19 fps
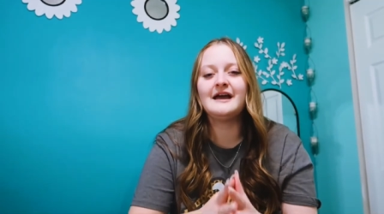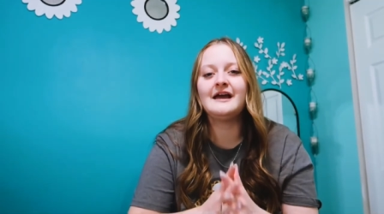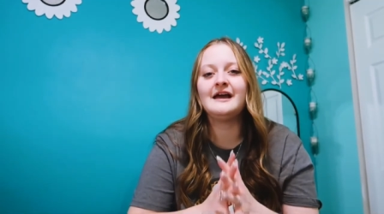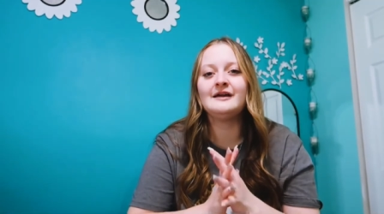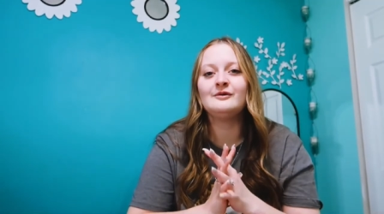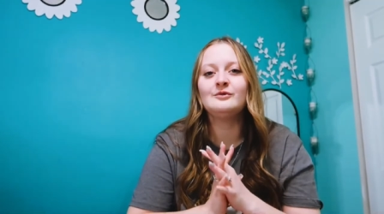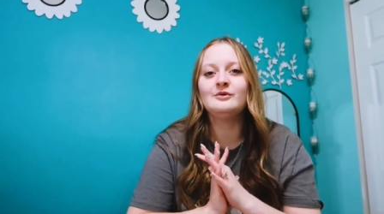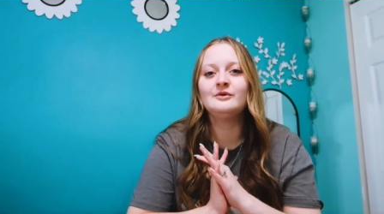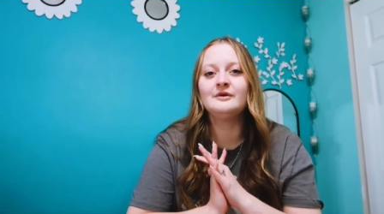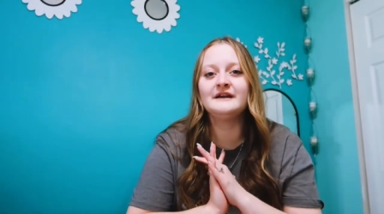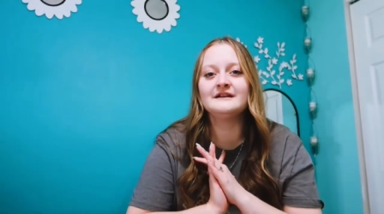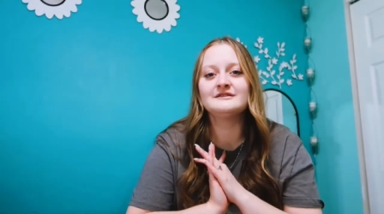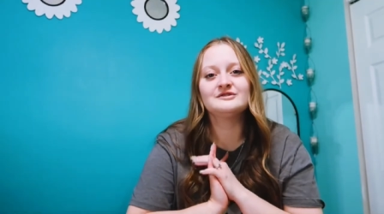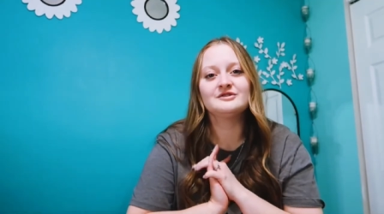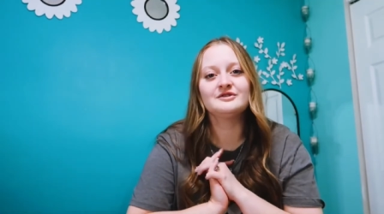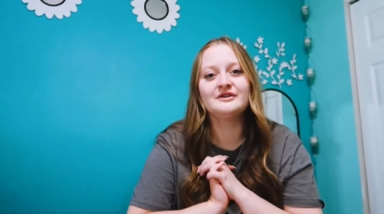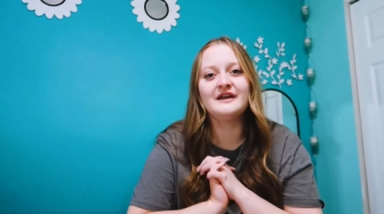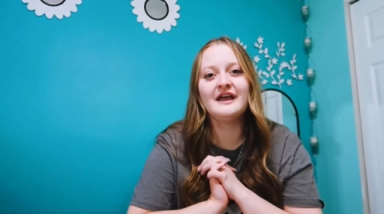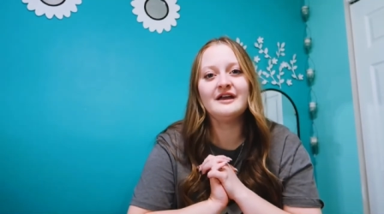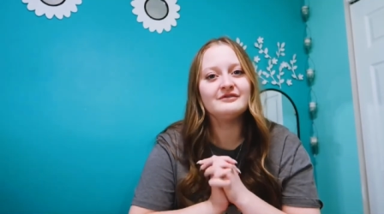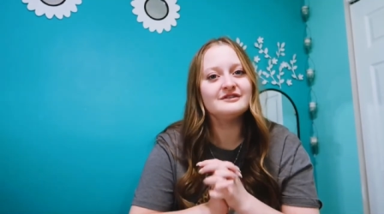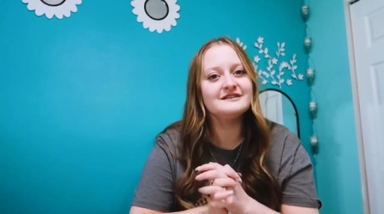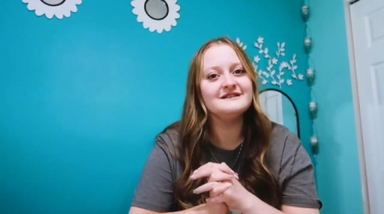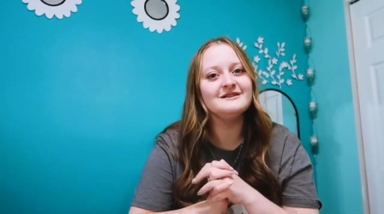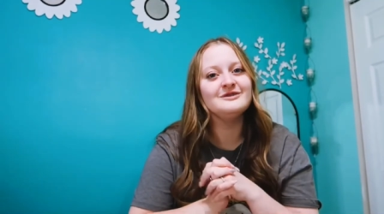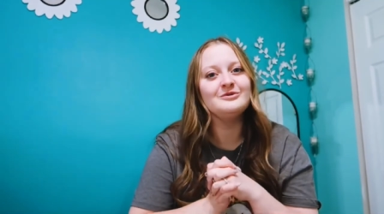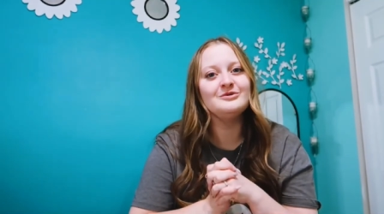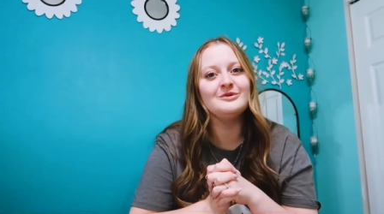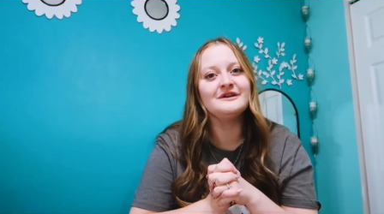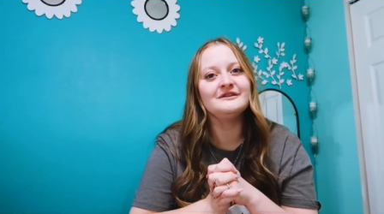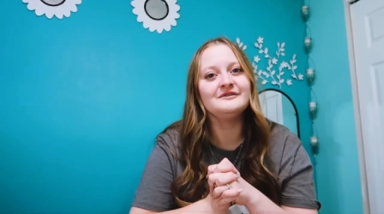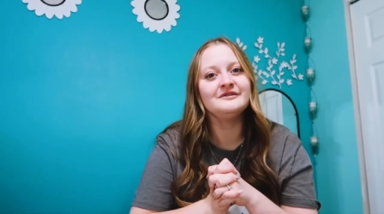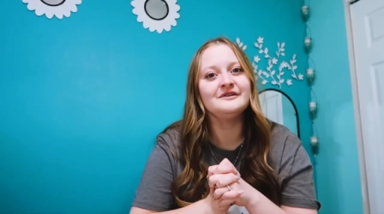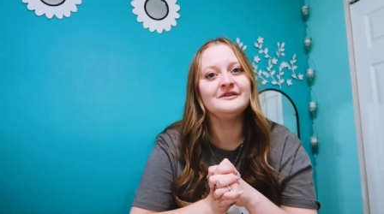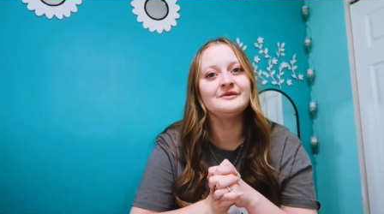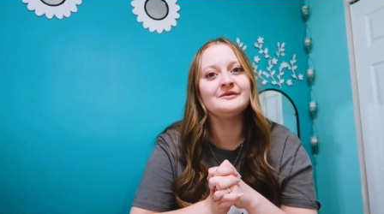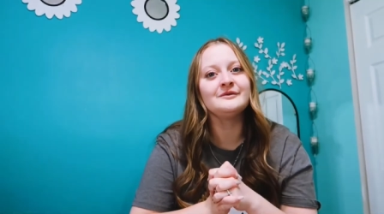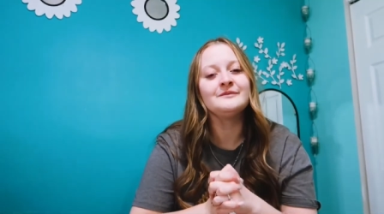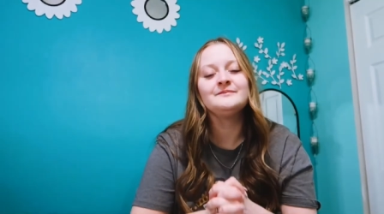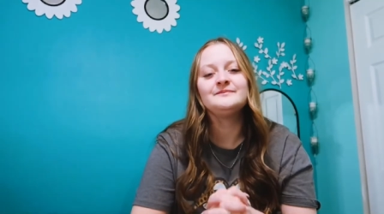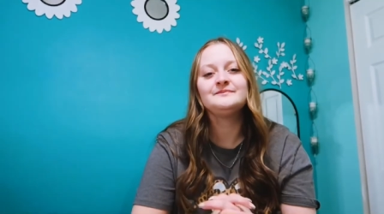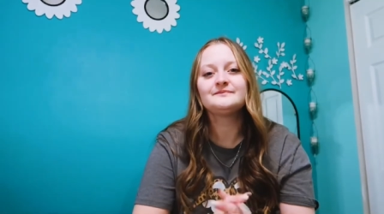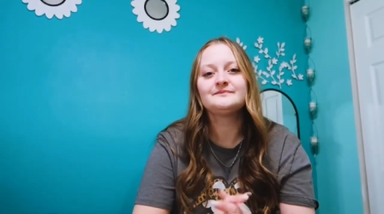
I will answer every single one of you.